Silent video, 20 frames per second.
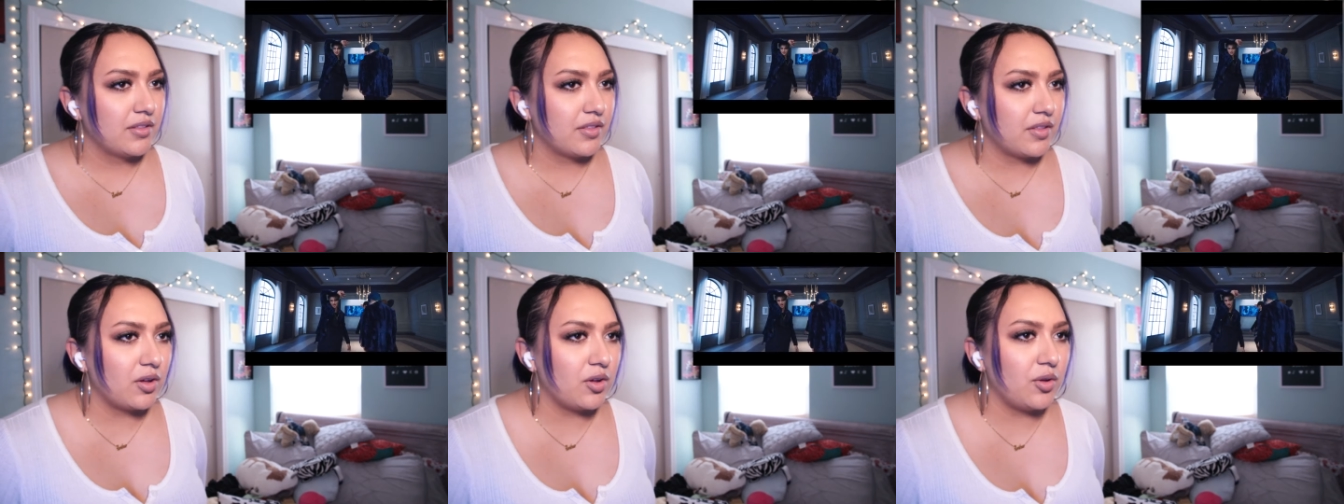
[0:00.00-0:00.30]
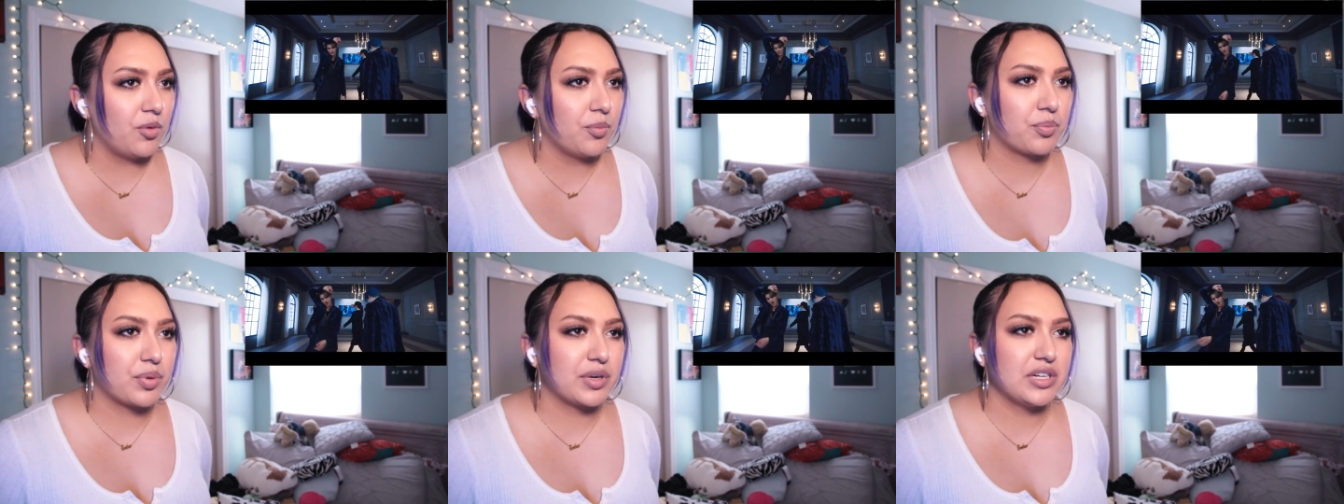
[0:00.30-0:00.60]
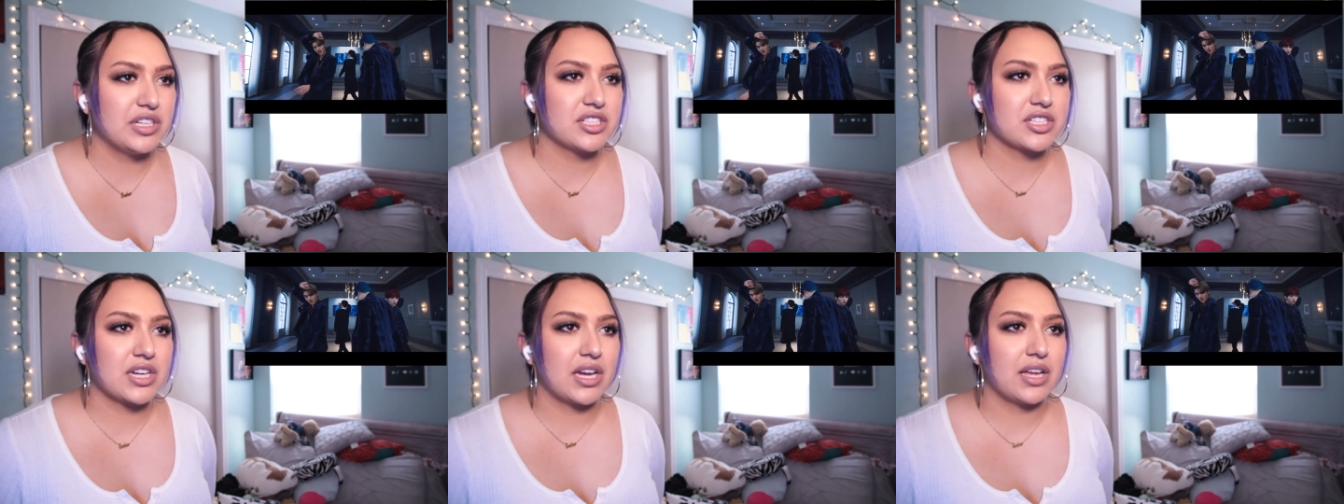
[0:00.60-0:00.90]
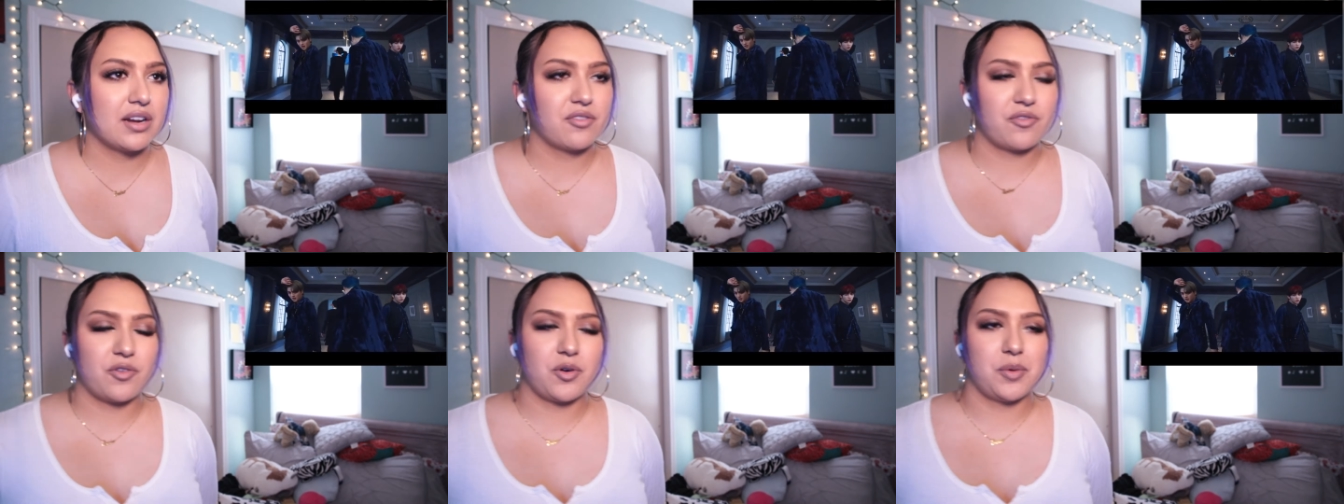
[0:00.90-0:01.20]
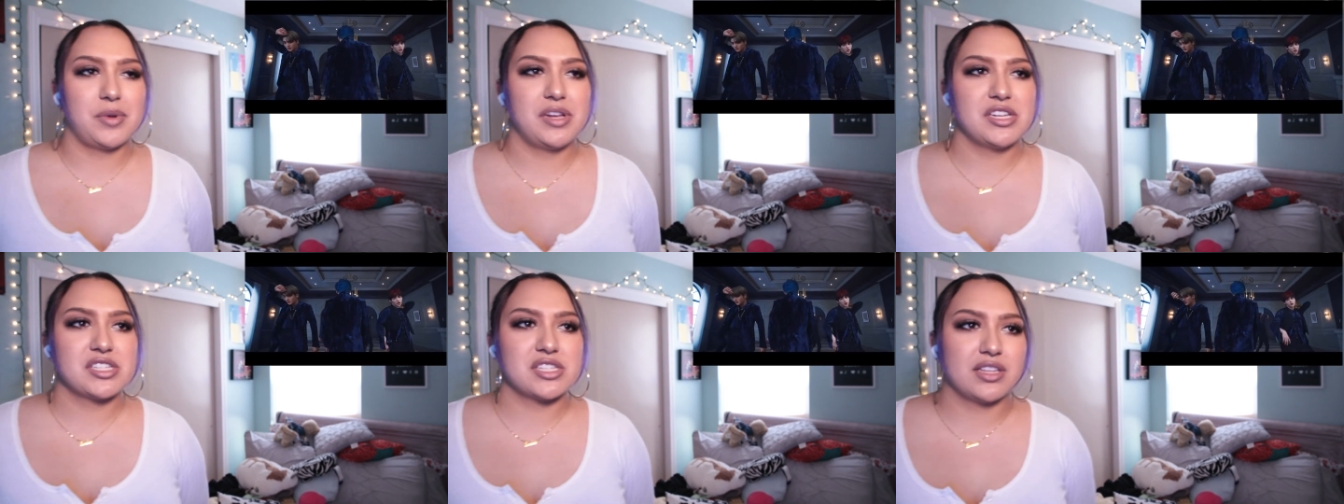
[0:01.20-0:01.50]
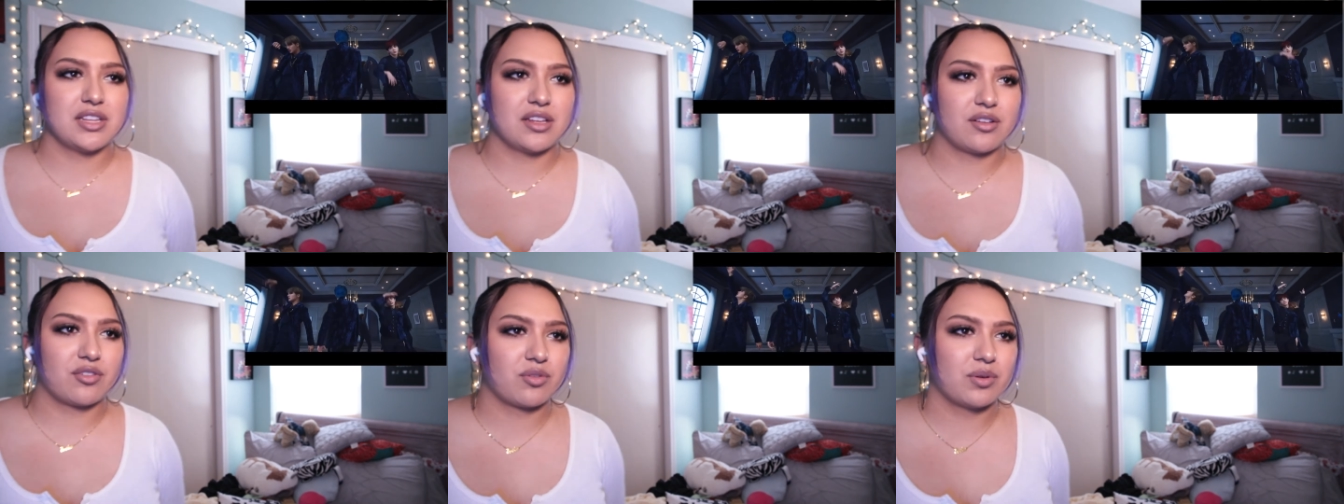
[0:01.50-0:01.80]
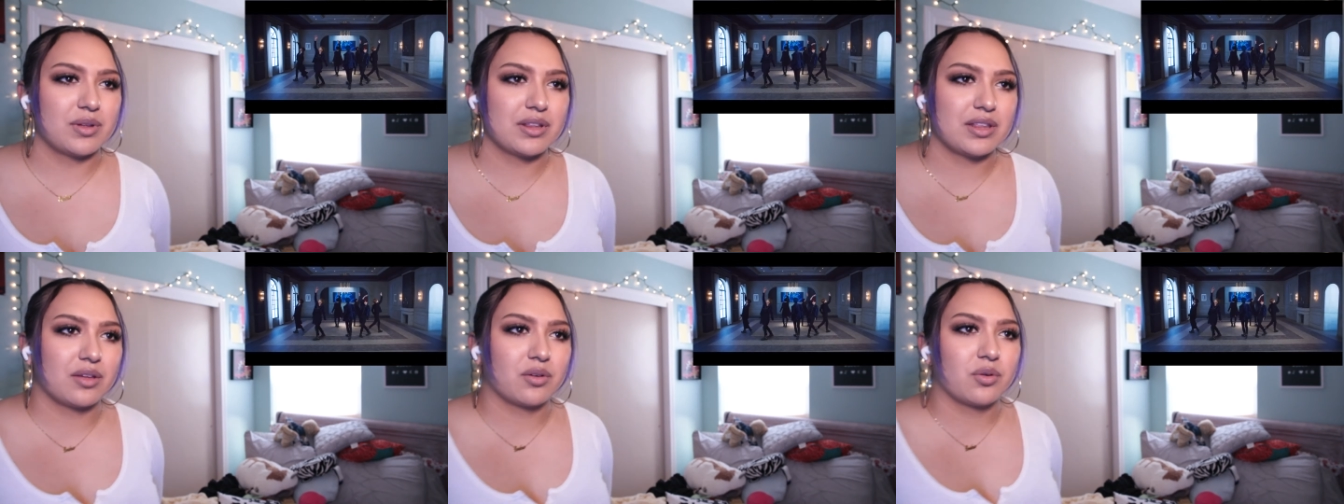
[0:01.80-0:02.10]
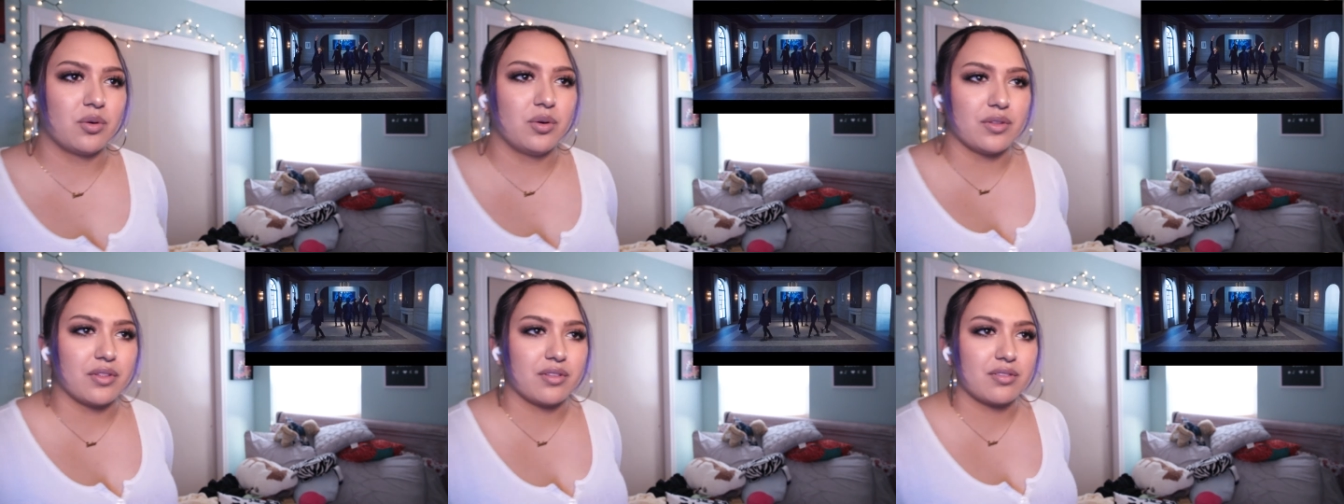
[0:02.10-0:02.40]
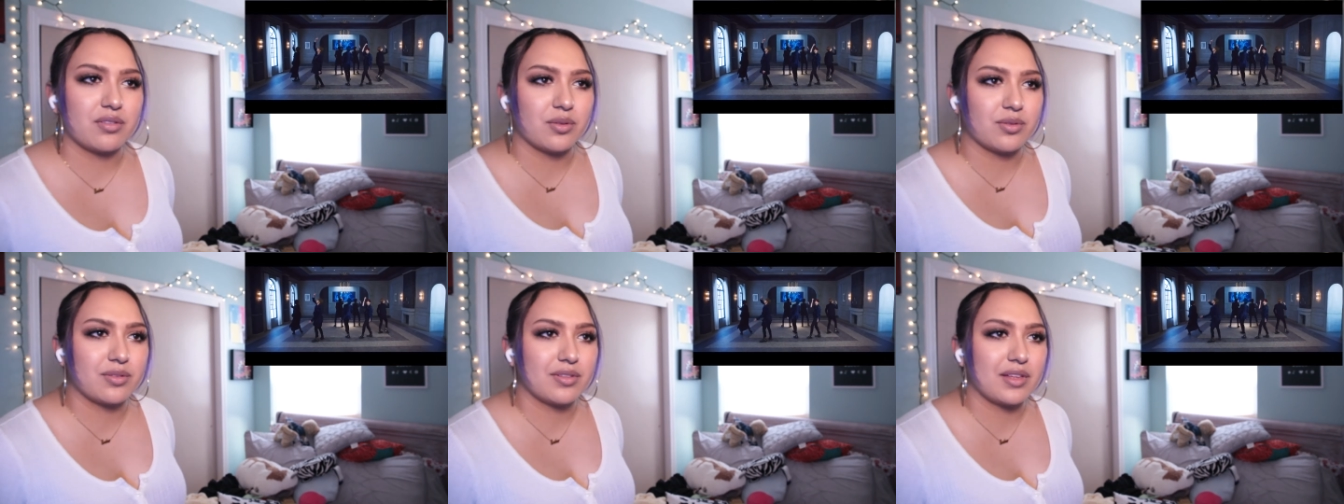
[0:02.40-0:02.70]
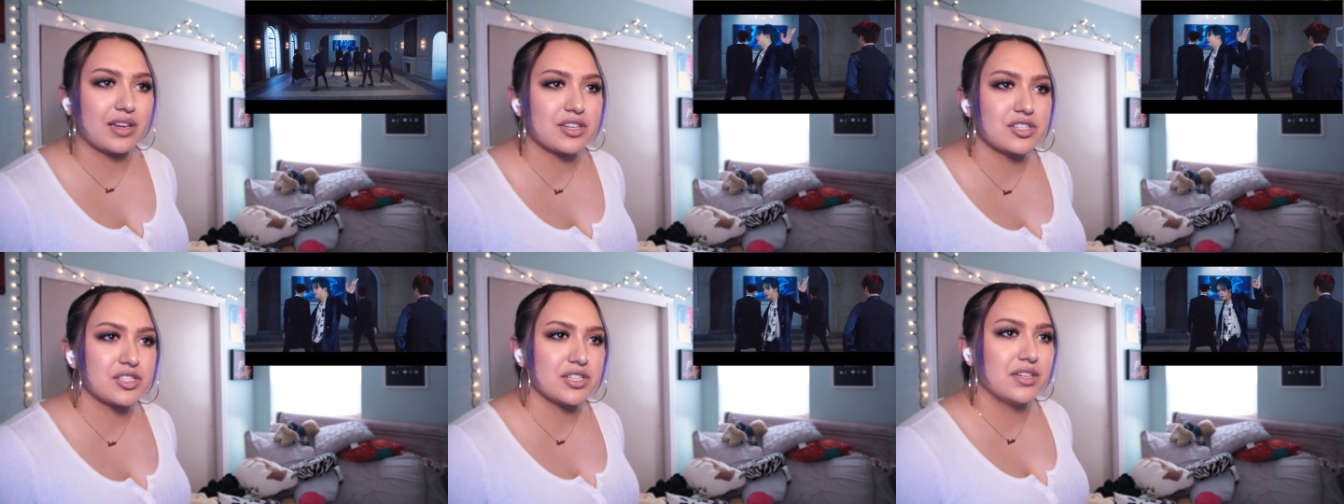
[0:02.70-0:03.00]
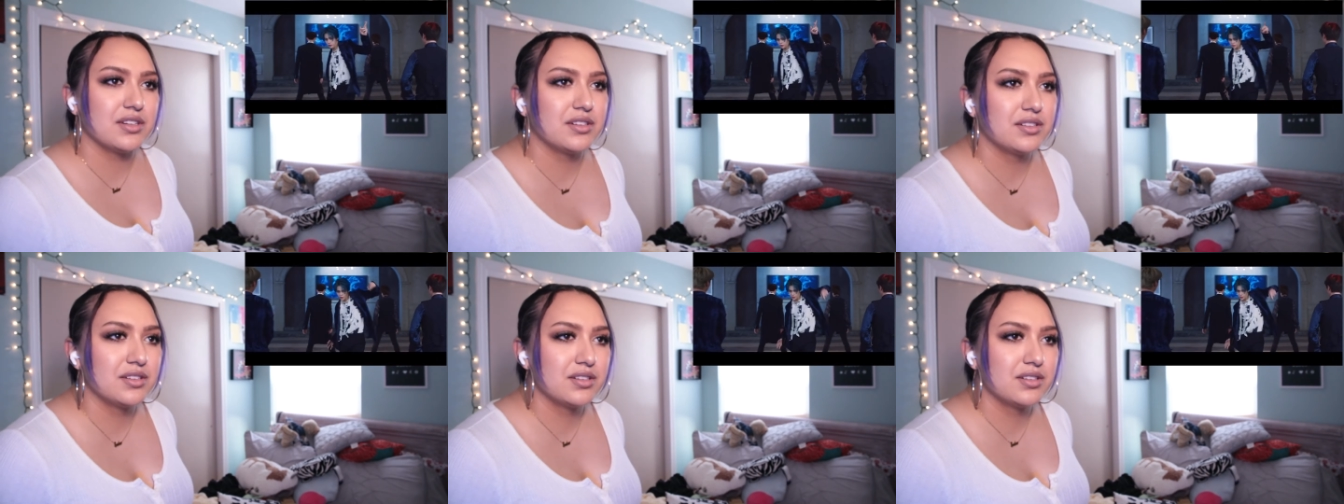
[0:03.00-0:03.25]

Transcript: The whole bridge kind of formation there is really cool, this whole section.